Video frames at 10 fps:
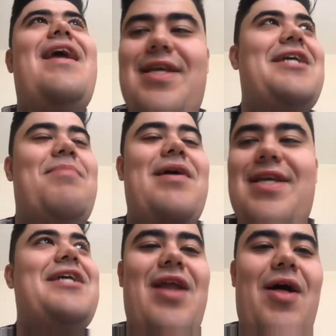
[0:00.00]
expert
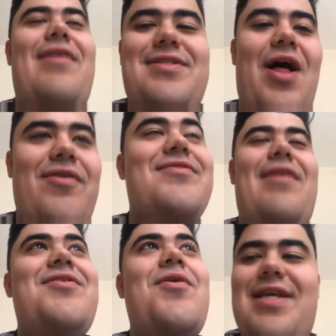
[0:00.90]
on album
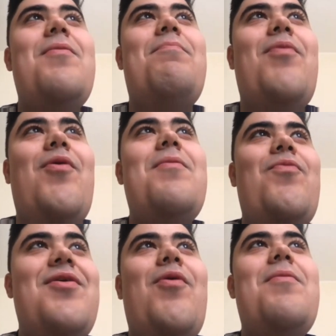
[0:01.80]
covers, but
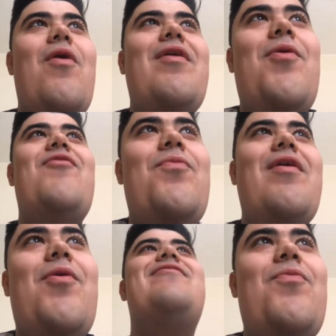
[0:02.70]
the one I've always
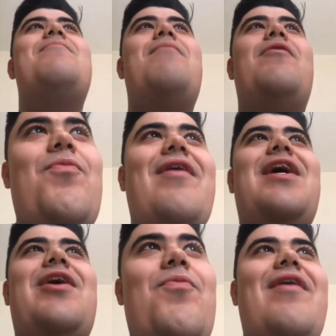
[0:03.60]
found most
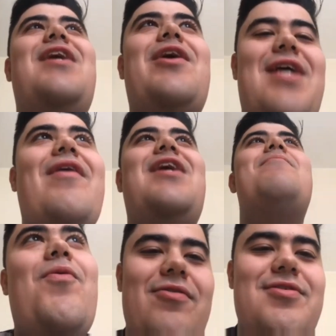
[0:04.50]
iconic is Abbey
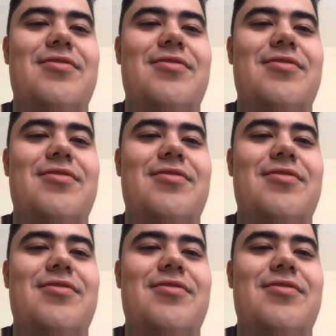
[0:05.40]
Road.